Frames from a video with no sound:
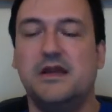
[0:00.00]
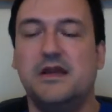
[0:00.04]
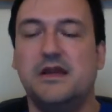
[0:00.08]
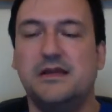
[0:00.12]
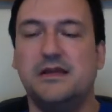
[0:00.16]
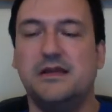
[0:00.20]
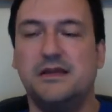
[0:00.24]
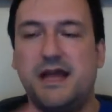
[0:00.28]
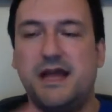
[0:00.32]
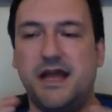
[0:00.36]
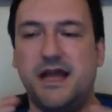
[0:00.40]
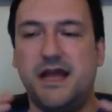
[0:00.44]

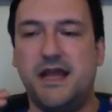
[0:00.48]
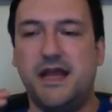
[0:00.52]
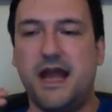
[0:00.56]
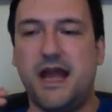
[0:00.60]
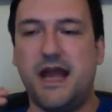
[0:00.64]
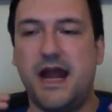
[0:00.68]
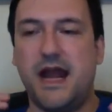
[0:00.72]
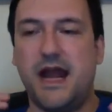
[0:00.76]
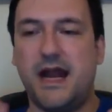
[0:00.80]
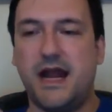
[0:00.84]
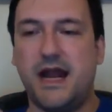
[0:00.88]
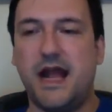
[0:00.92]
They
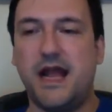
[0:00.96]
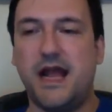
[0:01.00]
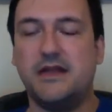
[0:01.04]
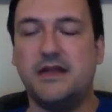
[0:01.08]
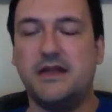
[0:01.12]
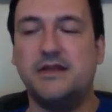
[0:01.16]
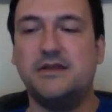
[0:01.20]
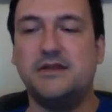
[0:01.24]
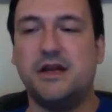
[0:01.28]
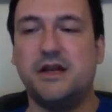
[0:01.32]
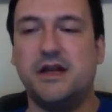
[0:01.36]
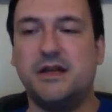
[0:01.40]
are
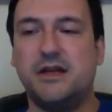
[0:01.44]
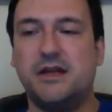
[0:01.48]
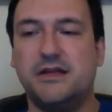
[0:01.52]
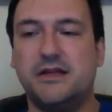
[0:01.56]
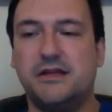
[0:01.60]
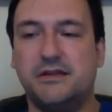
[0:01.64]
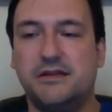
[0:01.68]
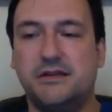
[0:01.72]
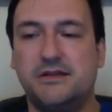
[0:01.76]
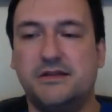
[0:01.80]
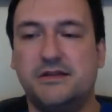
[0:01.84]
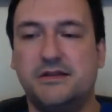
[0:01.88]
highly
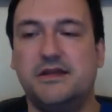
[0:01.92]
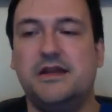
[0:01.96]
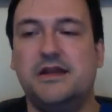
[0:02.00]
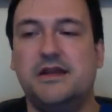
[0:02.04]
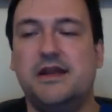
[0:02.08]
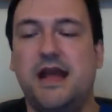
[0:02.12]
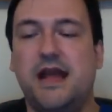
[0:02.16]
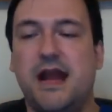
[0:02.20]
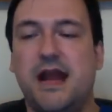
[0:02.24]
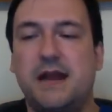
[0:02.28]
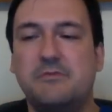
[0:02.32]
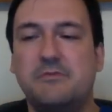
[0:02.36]
targeted,
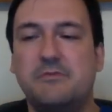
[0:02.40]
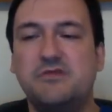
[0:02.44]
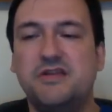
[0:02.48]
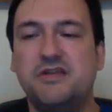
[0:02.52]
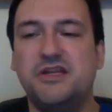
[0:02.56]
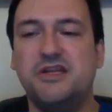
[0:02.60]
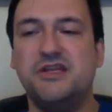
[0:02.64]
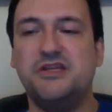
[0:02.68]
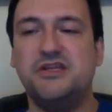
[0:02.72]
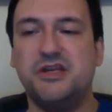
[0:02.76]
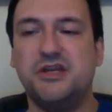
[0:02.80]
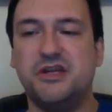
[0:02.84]
are
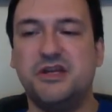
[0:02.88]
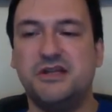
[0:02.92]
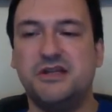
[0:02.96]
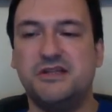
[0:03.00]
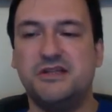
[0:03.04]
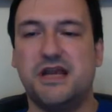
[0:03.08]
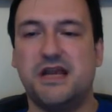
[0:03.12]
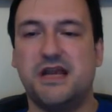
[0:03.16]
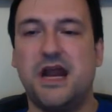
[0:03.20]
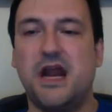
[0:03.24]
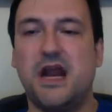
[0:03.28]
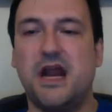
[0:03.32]

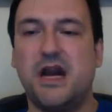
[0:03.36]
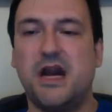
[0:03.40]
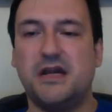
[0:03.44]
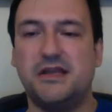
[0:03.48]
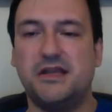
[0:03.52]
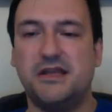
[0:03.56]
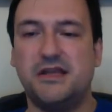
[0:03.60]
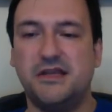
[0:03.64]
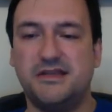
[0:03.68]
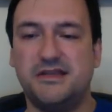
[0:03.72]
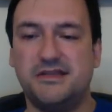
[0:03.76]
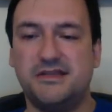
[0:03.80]
musicians,
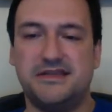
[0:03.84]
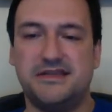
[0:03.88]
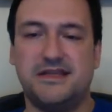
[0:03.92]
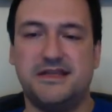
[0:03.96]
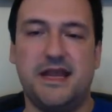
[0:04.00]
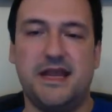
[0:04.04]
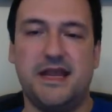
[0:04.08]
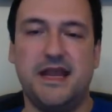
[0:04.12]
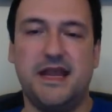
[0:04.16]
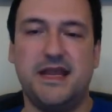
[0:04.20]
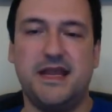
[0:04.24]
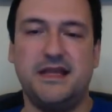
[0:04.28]

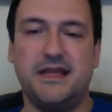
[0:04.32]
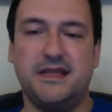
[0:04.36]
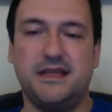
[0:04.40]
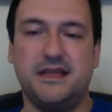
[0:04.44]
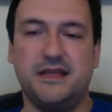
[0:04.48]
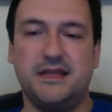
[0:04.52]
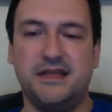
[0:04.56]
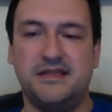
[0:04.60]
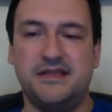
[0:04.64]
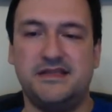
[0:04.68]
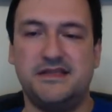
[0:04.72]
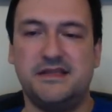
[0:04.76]
artists and
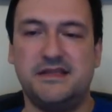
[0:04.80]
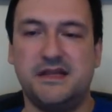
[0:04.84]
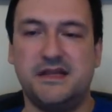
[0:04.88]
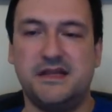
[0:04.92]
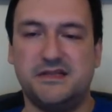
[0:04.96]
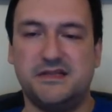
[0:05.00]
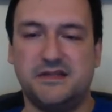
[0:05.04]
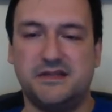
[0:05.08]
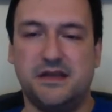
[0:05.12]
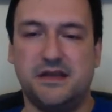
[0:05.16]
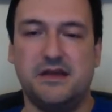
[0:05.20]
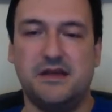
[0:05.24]

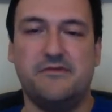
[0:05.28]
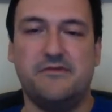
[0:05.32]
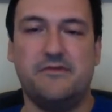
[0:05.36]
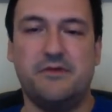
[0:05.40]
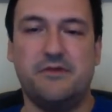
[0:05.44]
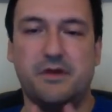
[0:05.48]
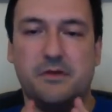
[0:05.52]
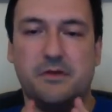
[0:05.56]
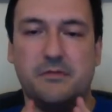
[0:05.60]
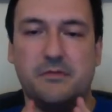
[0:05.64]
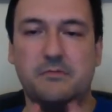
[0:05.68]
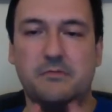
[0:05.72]
listeners
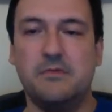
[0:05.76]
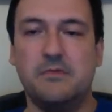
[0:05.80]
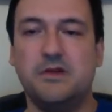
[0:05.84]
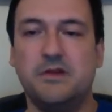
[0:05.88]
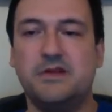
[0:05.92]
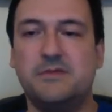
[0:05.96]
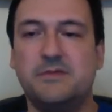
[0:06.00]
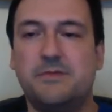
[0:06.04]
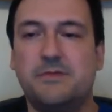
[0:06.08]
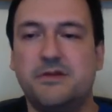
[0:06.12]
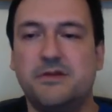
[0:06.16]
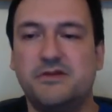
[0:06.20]
from
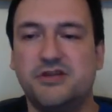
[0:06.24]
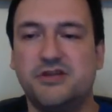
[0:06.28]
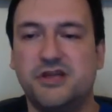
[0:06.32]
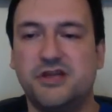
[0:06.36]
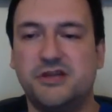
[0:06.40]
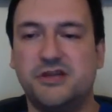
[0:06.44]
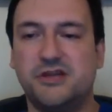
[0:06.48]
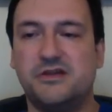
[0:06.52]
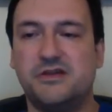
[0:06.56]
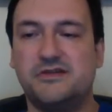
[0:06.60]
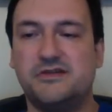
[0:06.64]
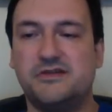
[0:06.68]
multiple
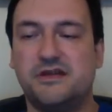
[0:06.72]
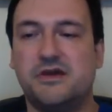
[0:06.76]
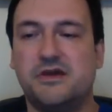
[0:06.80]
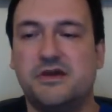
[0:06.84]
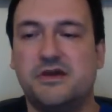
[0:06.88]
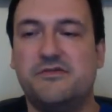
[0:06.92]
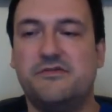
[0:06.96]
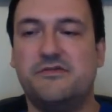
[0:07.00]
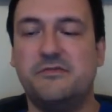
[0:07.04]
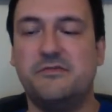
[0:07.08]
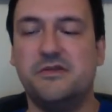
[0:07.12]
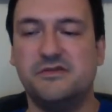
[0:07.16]
genres
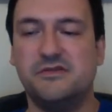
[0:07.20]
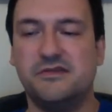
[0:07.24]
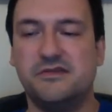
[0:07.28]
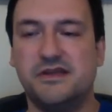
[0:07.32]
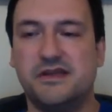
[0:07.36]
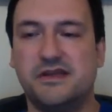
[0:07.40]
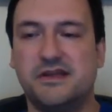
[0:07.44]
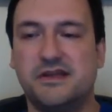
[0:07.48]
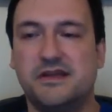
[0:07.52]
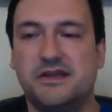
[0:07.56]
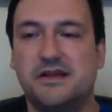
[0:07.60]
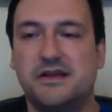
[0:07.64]
of
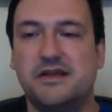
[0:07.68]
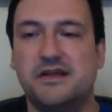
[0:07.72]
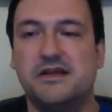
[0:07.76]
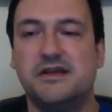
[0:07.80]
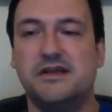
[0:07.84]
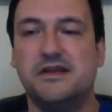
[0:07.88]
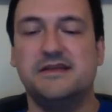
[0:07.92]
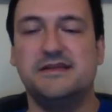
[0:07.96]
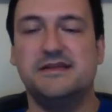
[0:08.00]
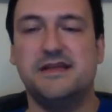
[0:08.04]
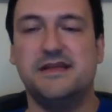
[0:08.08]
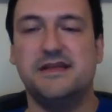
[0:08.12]
music.
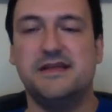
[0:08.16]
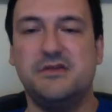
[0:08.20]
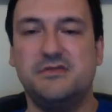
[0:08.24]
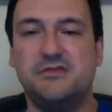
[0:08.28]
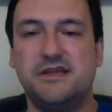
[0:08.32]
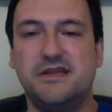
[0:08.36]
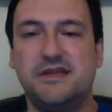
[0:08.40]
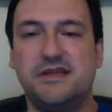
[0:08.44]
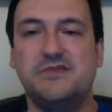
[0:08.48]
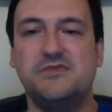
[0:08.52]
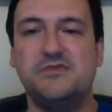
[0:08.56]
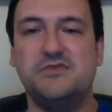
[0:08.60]
So
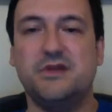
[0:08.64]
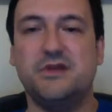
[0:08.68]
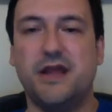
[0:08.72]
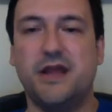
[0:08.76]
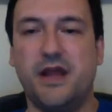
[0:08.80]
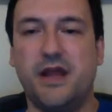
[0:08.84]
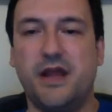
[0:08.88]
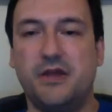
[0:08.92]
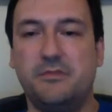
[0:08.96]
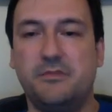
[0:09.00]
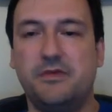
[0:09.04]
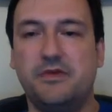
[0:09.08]
this will
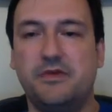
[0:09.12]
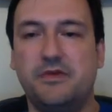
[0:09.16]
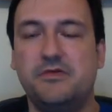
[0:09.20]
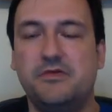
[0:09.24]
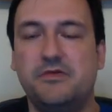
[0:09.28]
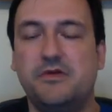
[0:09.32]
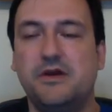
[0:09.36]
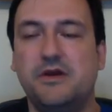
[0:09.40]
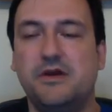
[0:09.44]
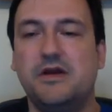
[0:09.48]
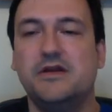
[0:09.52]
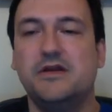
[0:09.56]
help
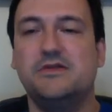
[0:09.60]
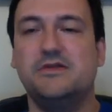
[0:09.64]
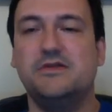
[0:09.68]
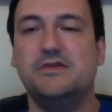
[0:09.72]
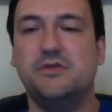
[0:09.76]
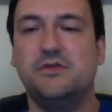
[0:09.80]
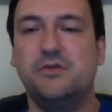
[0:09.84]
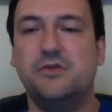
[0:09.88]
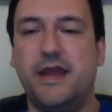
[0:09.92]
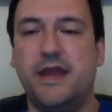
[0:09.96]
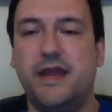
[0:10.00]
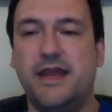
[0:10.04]
you
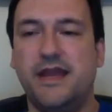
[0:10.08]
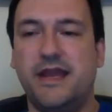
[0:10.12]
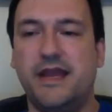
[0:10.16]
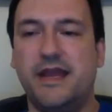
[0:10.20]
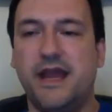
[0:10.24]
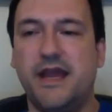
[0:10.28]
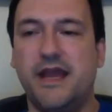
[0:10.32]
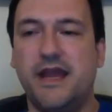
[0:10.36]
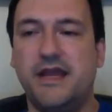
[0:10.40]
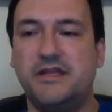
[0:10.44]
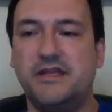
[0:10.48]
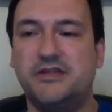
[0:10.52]
to
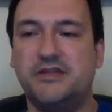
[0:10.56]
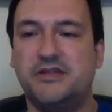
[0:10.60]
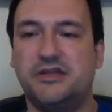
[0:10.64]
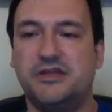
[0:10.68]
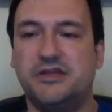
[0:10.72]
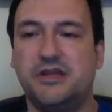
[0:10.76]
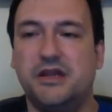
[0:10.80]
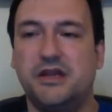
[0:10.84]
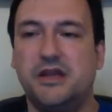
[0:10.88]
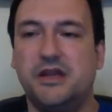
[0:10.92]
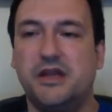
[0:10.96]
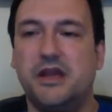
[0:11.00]

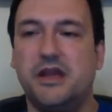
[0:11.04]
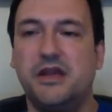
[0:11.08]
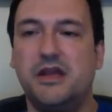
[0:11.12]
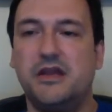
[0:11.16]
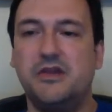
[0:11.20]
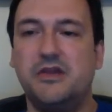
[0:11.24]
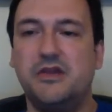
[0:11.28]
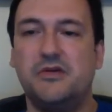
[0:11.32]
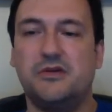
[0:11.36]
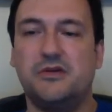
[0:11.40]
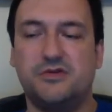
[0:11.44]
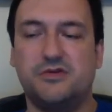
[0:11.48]
engage
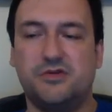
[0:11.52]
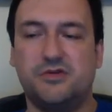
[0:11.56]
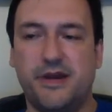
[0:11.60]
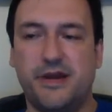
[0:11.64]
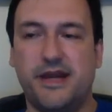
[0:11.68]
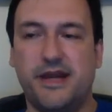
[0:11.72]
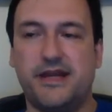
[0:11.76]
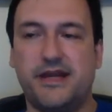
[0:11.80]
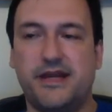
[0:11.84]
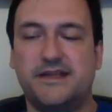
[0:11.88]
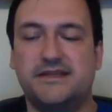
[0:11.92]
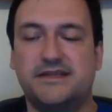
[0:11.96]
your
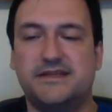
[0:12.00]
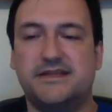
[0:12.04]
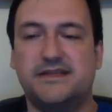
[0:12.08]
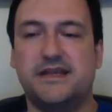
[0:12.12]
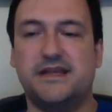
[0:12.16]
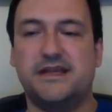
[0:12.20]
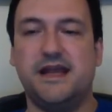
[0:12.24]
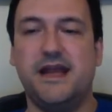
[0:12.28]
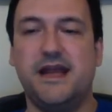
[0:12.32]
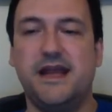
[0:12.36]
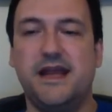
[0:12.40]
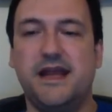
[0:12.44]

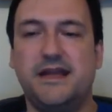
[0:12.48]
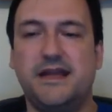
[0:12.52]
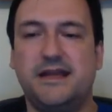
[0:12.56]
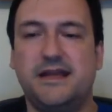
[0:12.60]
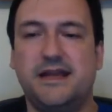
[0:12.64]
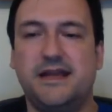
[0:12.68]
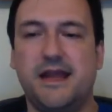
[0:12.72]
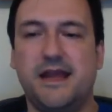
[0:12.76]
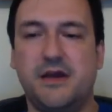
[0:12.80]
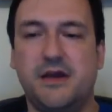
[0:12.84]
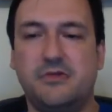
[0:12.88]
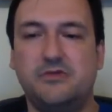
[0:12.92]
tracks
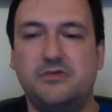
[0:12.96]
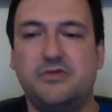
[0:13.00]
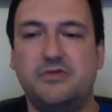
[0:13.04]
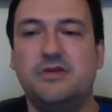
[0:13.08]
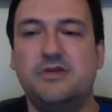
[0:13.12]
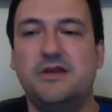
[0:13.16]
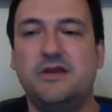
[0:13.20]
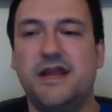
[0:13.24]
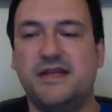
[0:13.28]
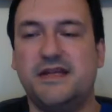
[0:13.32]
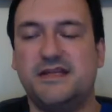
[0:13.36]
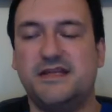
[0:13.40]
and go to the
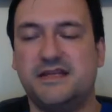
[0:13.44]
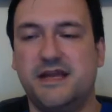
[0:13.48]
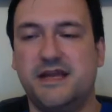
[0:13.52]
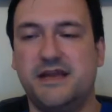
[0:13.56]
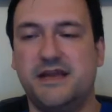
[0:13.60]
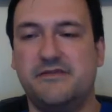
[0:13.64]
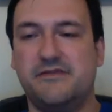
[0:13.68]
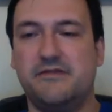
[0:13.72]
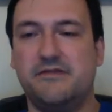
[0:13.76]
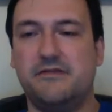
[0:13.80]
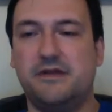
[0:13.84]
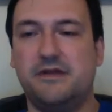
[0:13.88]
next
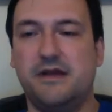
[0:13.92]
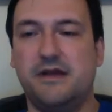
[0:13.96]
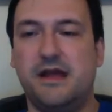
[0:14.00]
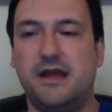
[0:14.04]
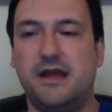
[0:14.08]
level.